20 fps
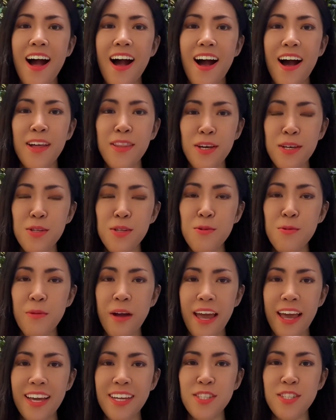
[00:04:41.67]
Another
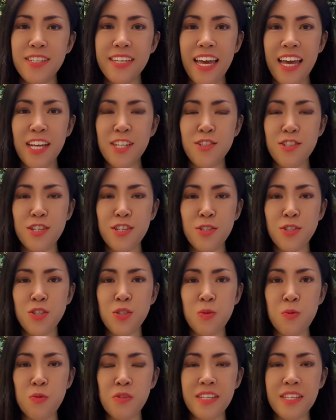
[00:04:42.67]
way to gauge a
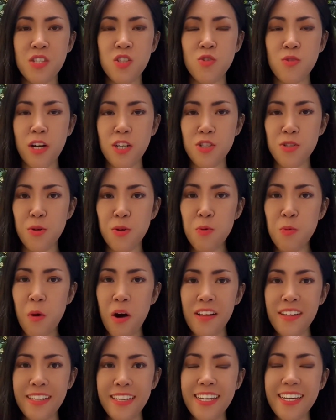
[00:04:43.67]
school's instructional
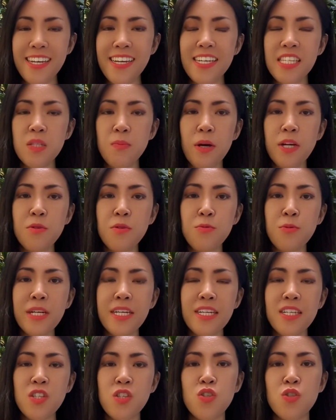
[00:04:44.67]
quality is by
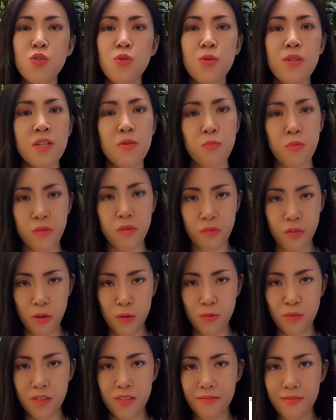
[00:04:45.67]
reading student
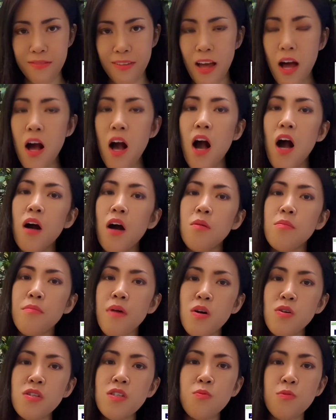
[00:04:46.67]
reviews.
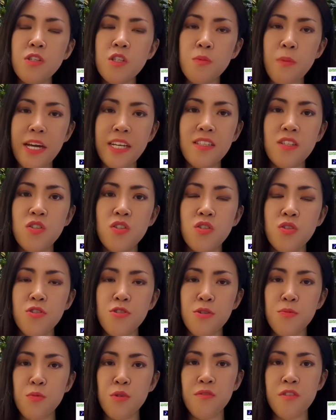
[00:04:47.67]
Most respected
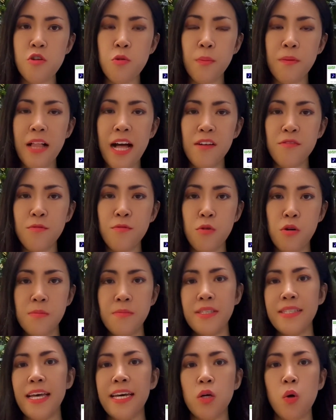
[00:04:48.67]
student review
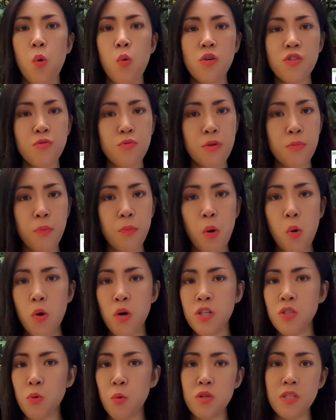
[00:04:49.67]
platforms like Course
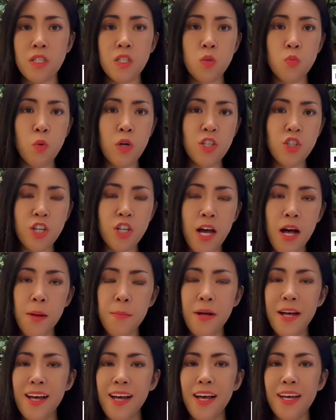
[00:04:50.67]
Report or SwitchUp
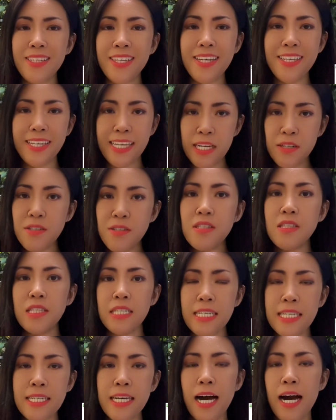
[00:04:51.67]
can
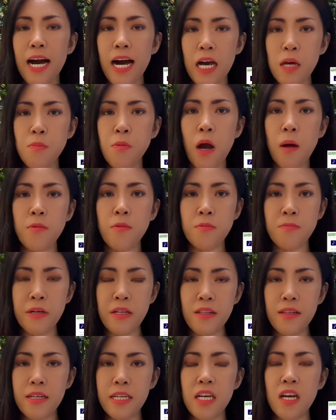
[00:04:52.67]
guarantee a high
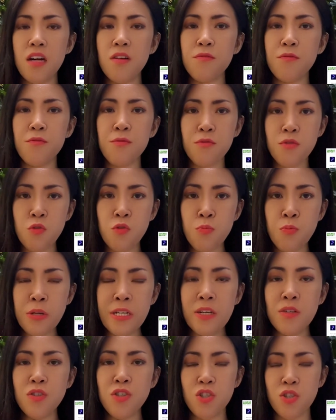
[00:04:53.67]
probability of
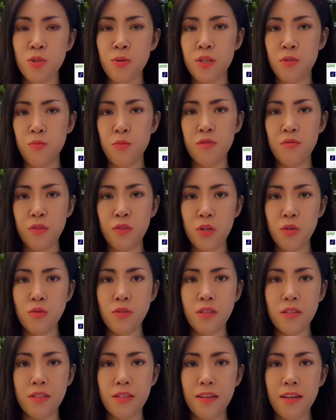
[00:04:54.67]
real student
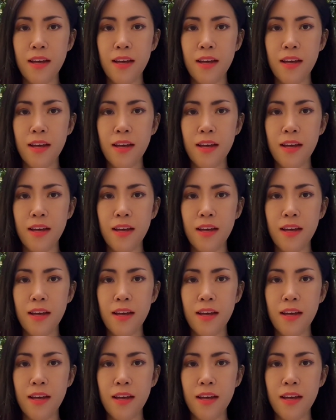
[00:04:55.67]
reviews.